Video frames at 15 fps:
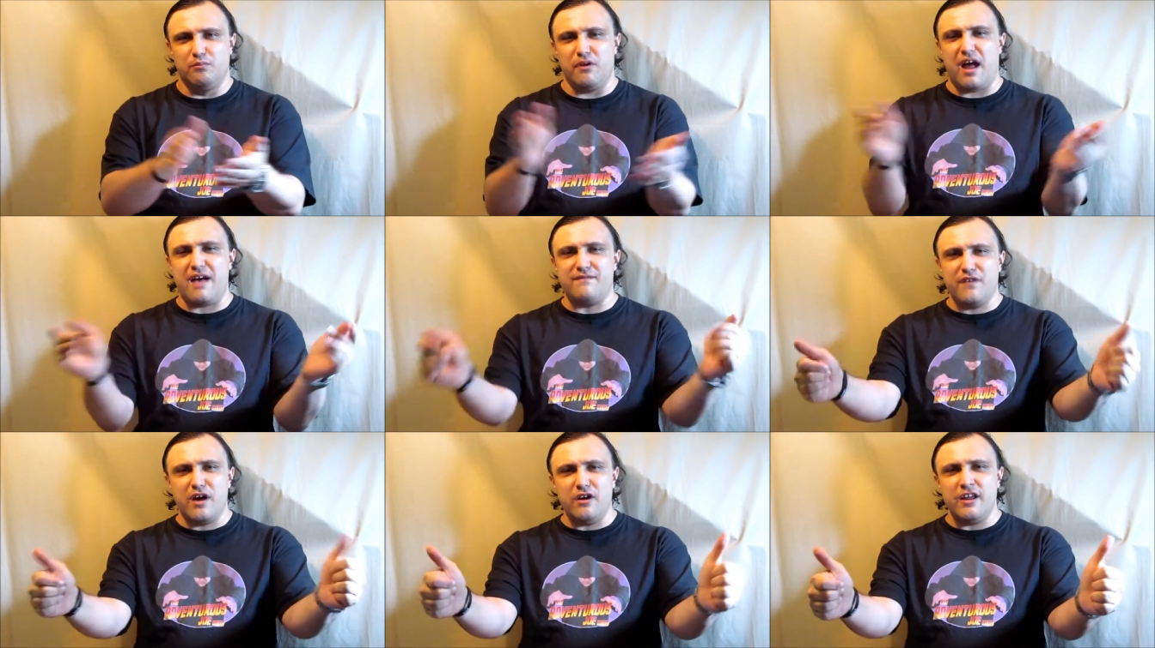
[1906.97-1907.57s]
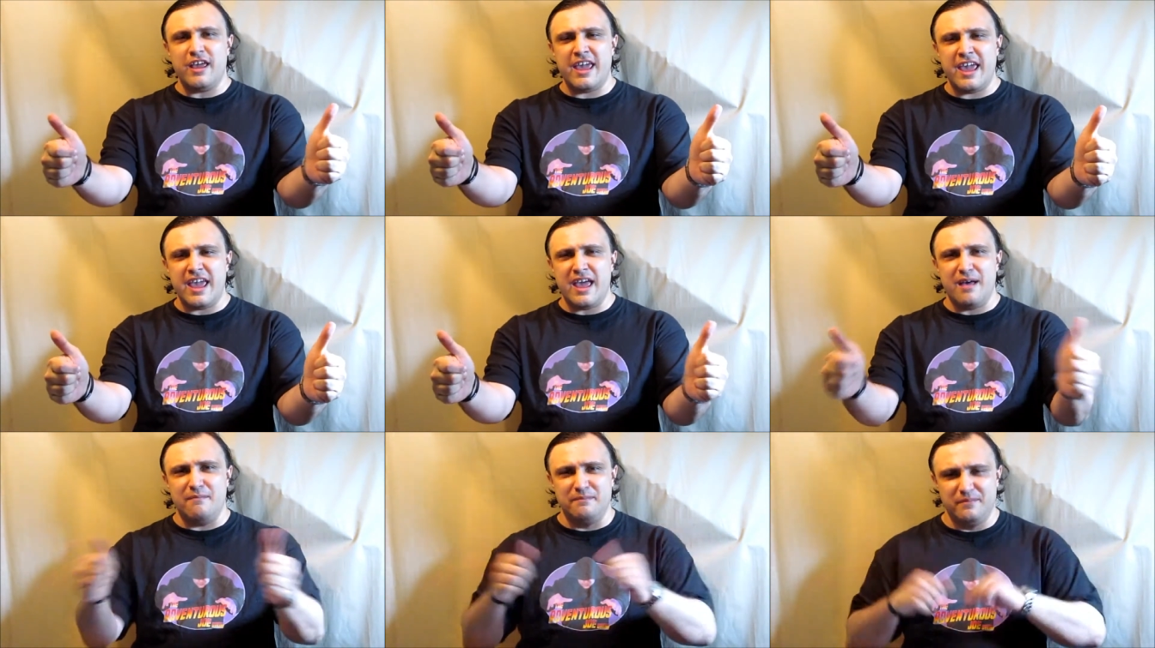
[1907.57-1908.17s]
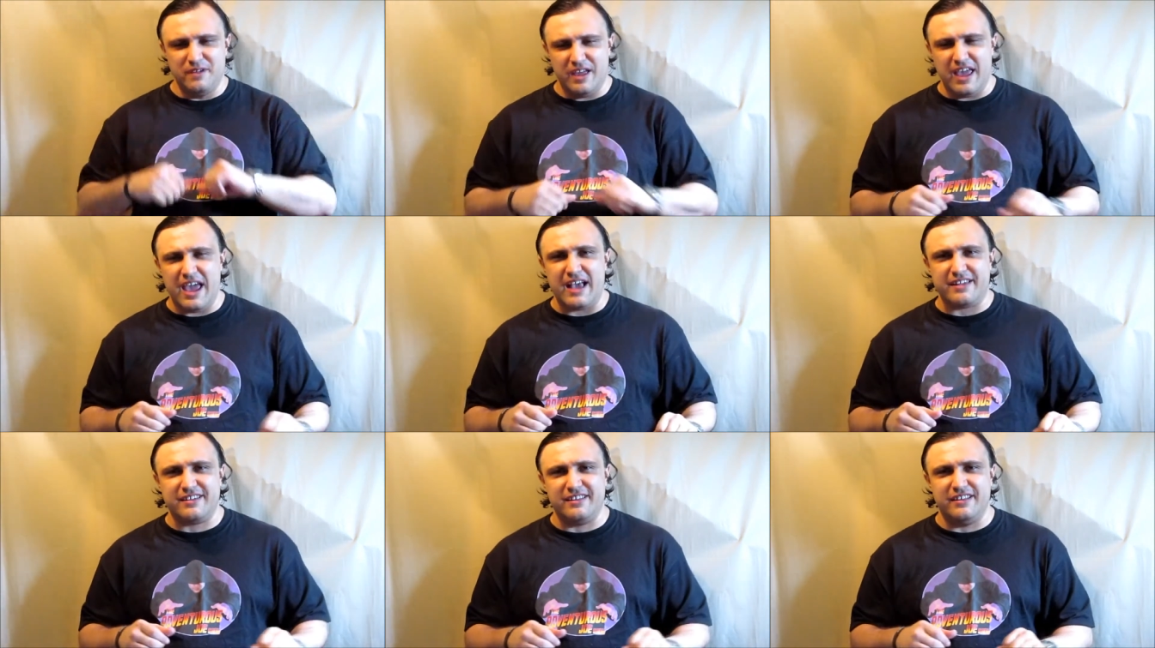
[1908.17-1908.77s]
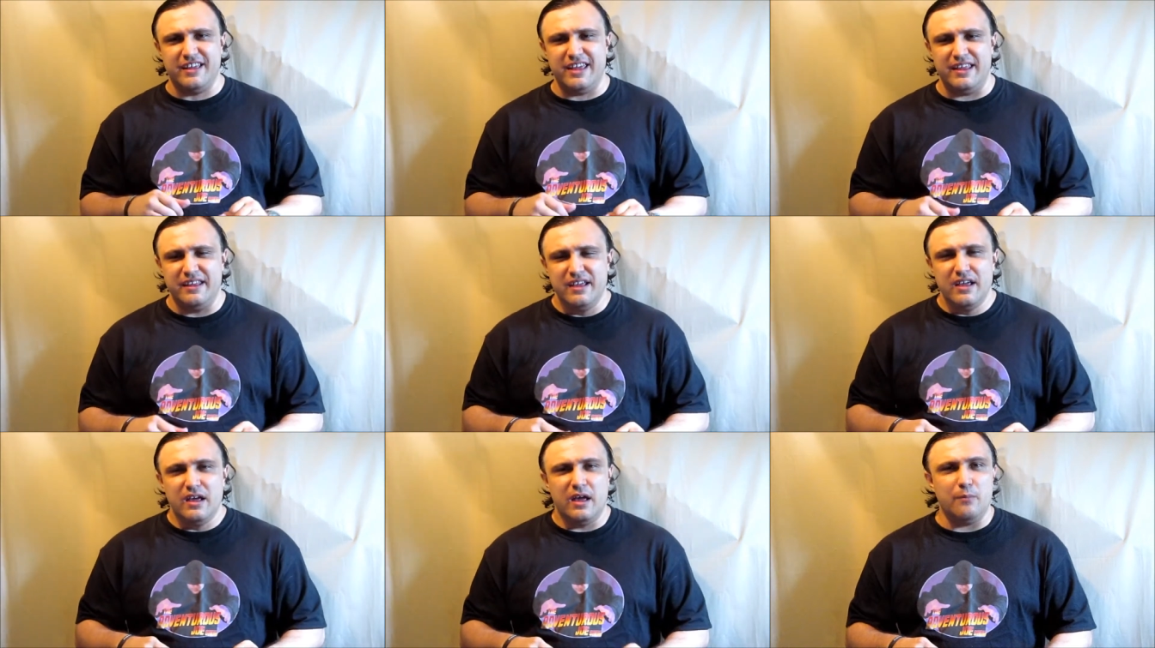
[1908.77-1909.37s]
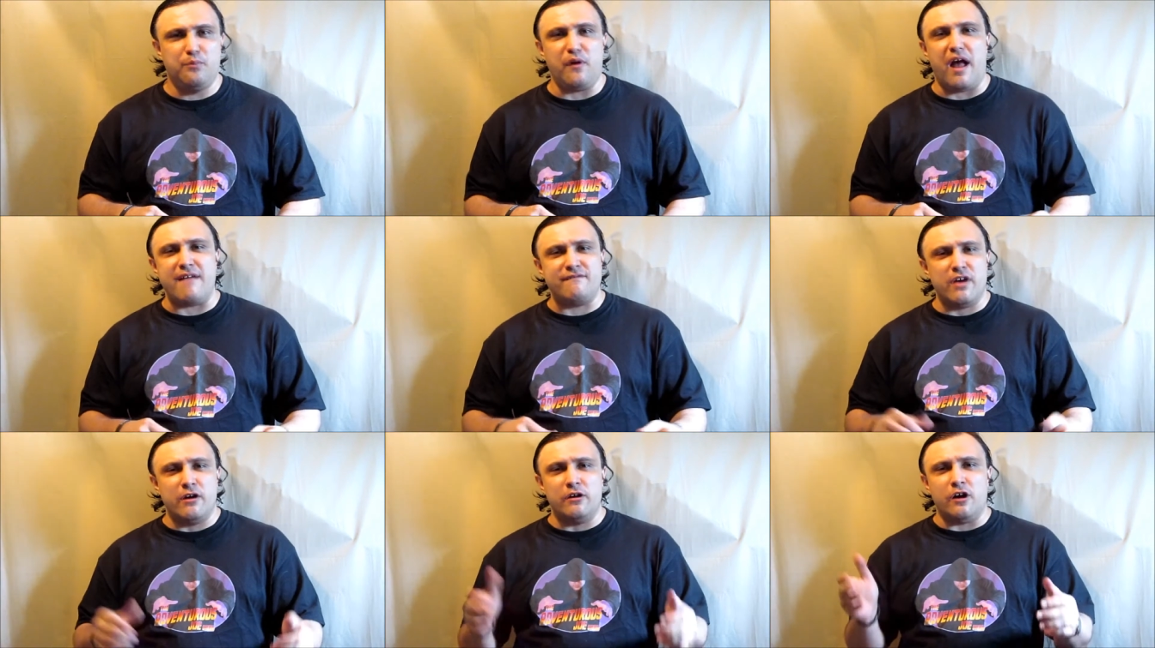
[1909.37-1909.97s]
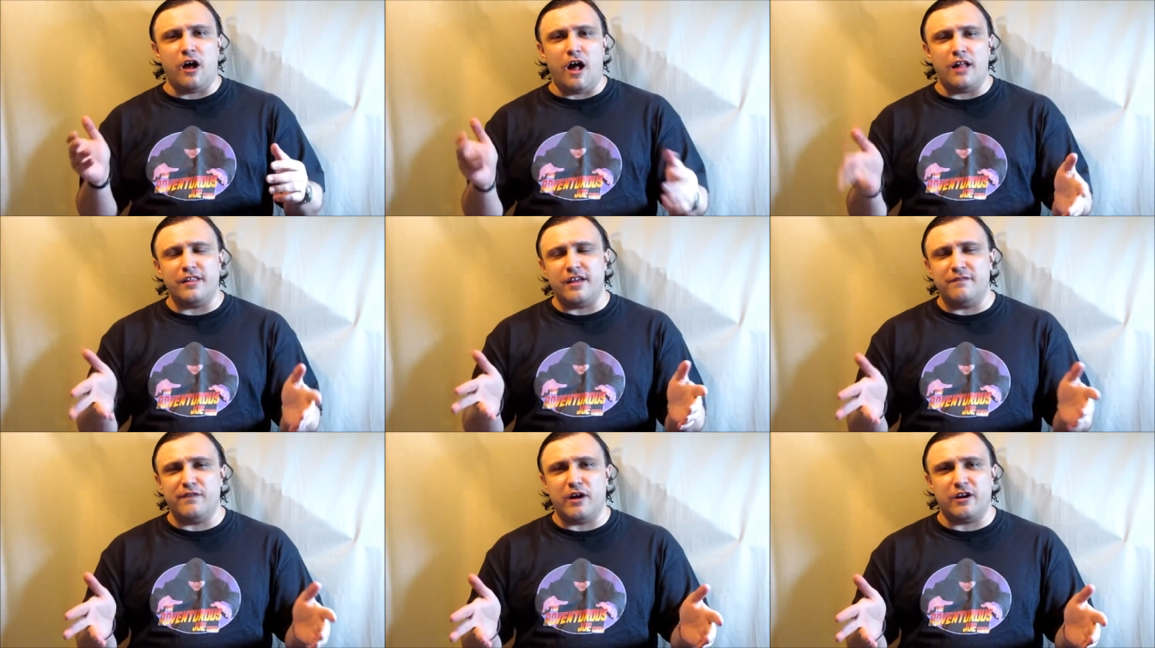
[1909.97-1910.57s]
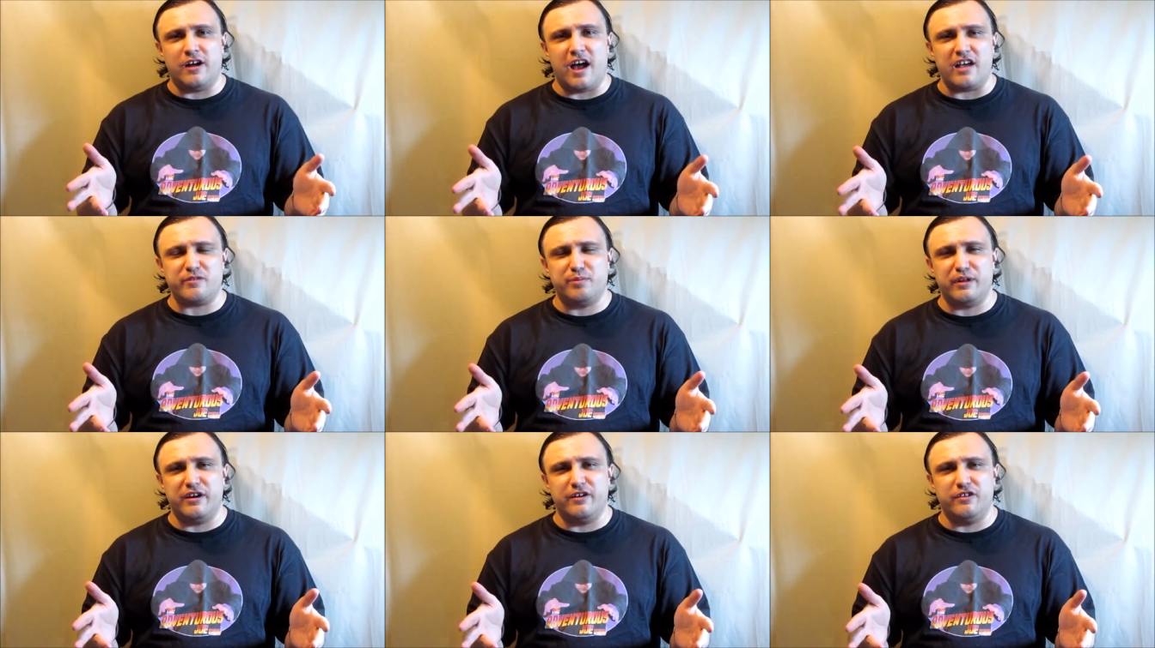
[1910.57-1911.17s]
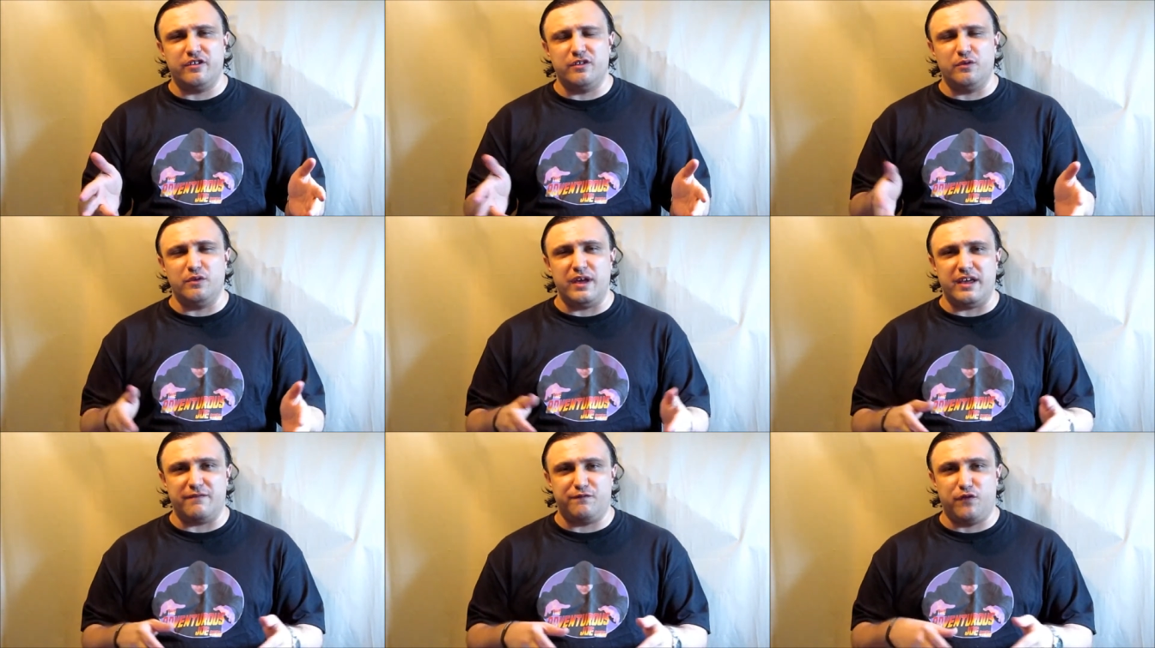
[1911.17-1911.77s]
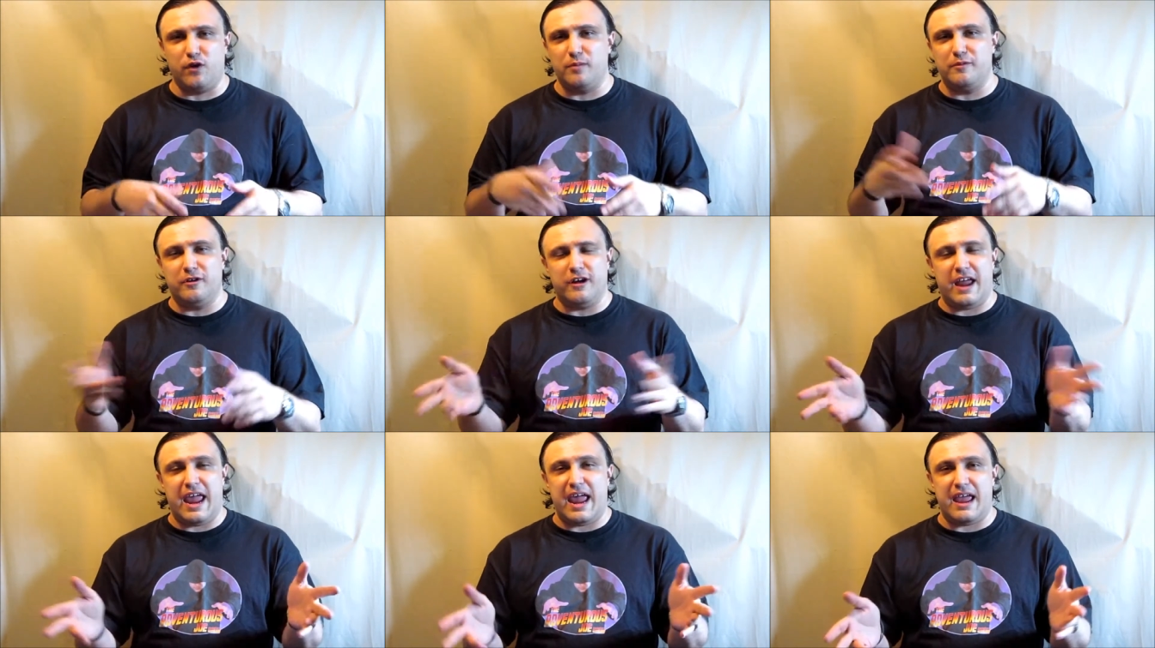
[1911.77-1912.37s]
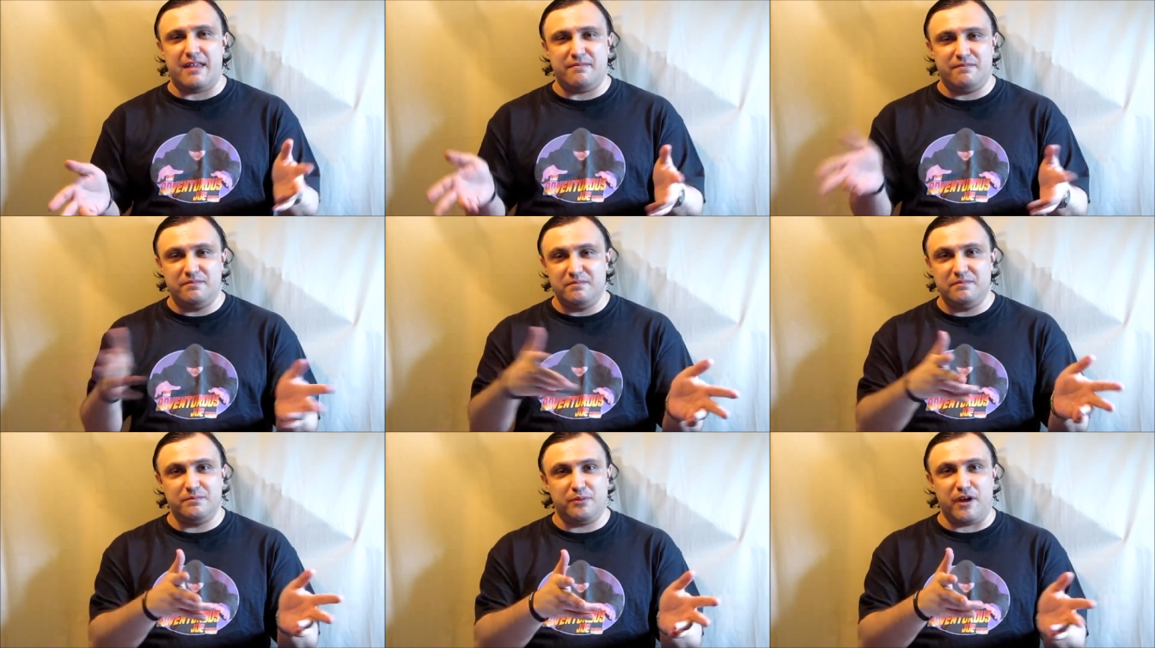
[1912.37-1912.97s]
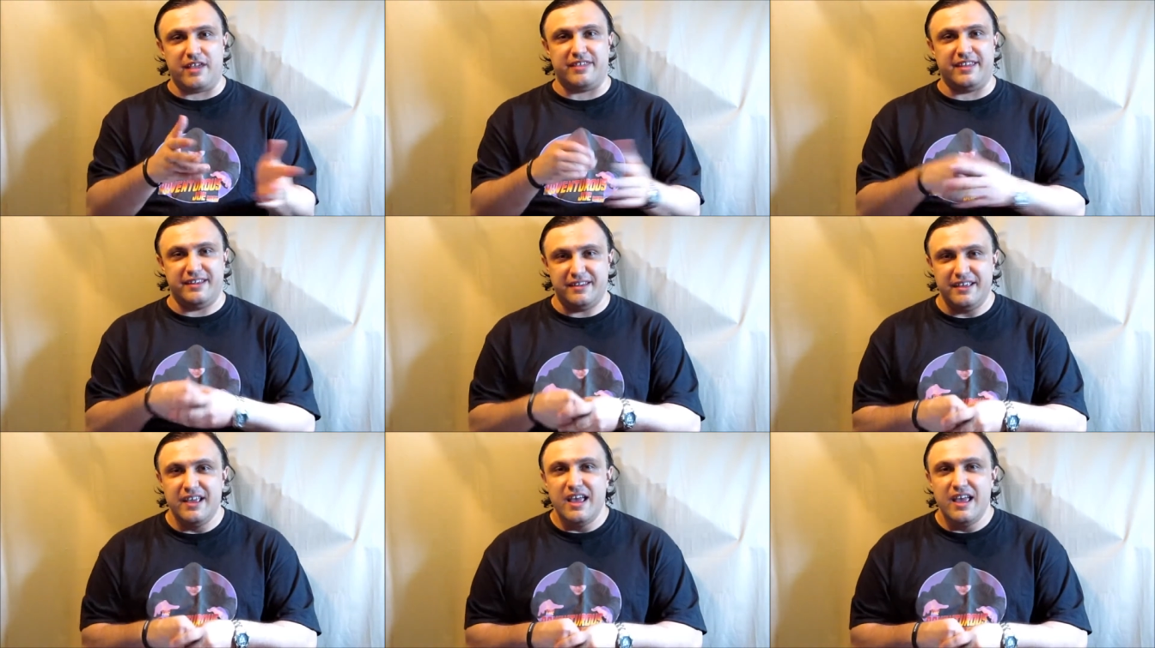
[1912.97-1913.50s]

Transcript: Bravo to him! Excellent! And bravo to all of our Cosplayers of the Week, former and present.